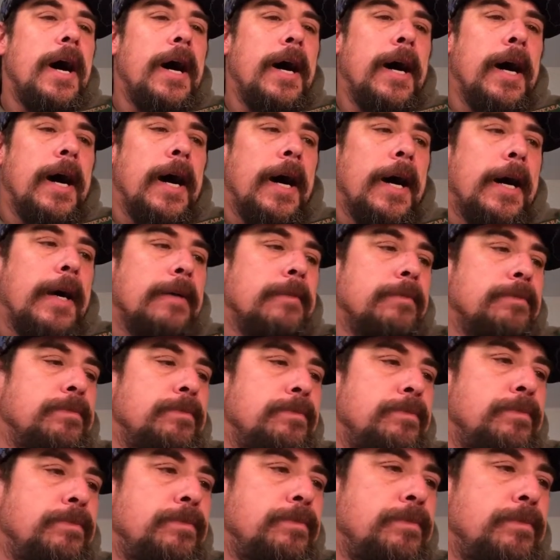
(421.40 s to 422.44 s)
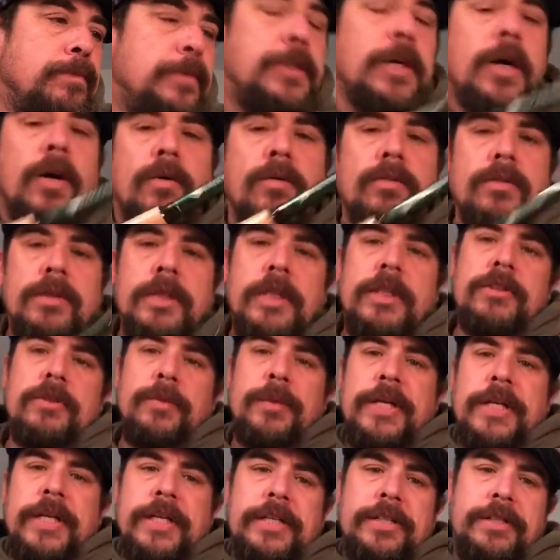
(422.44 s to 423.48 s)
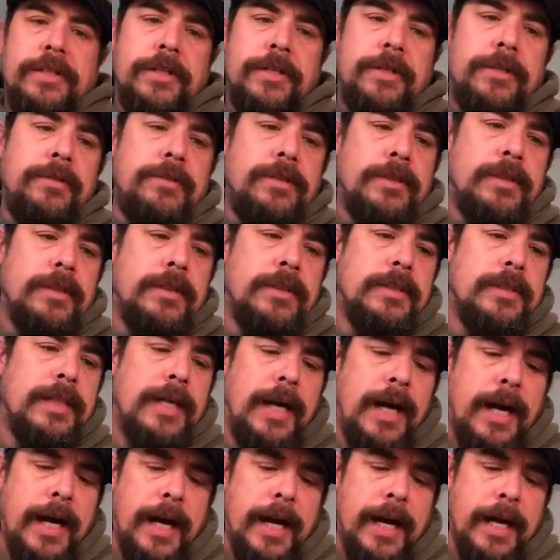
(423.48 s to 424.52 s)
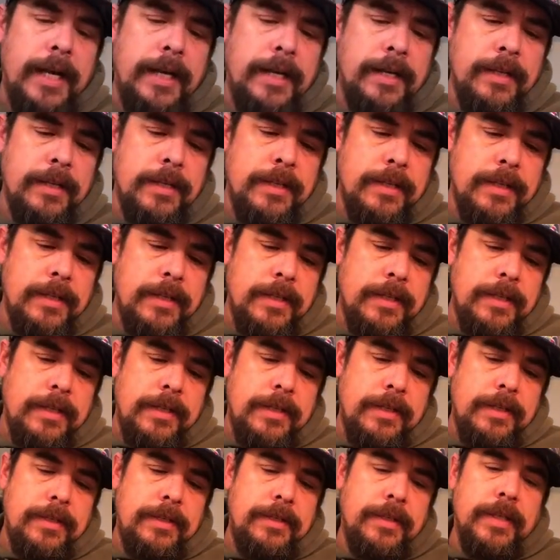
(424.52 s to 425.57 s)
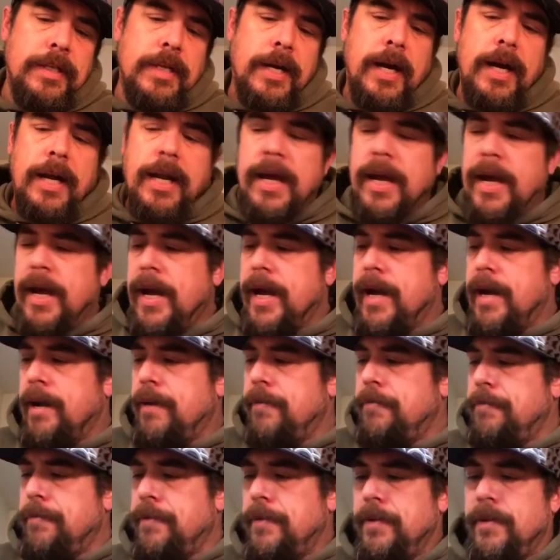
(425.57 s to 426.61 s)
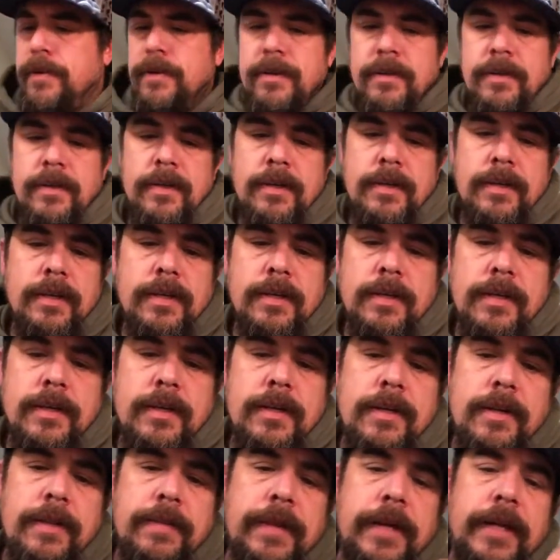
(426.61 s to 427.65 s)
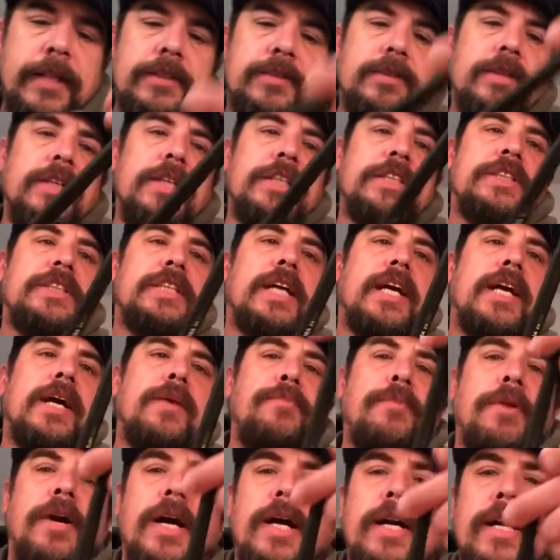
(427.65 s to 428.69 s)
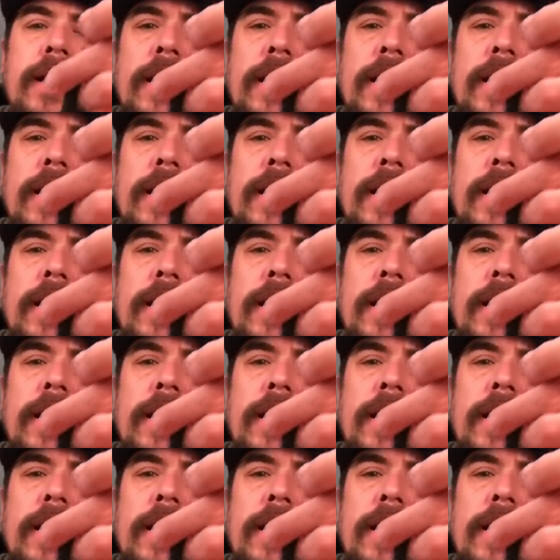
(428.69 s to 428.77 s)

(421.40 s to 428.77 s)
Uh, so here's what we need to do. I do not have things really set up right